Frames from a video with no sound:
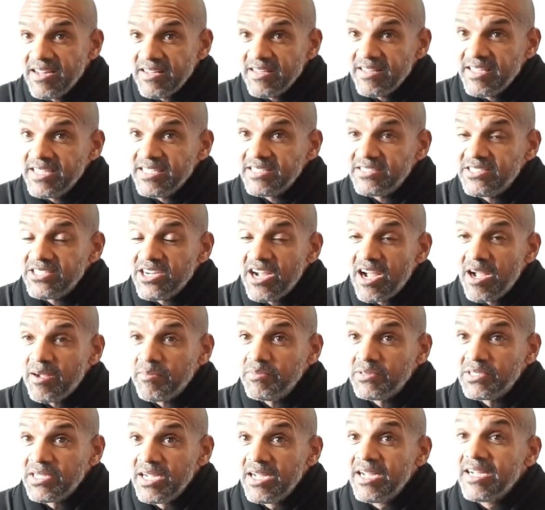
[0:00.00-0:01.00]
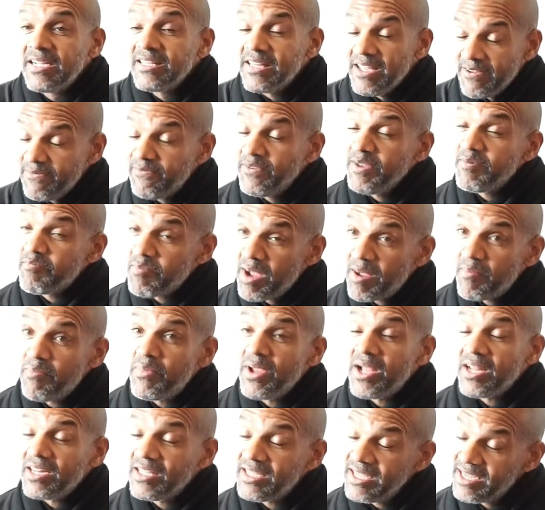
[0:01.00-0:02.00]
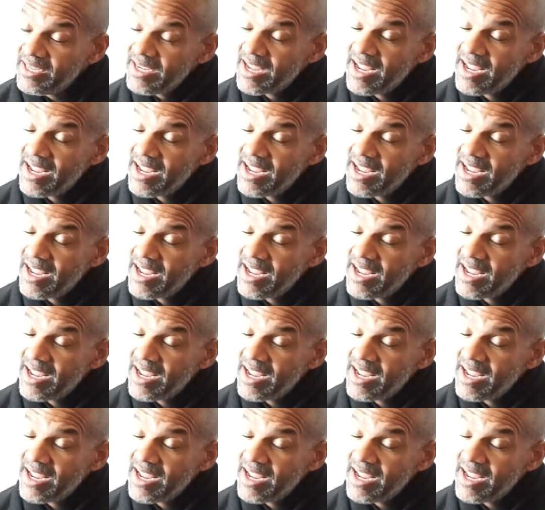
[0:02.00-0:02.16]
these jobs, they feed my belly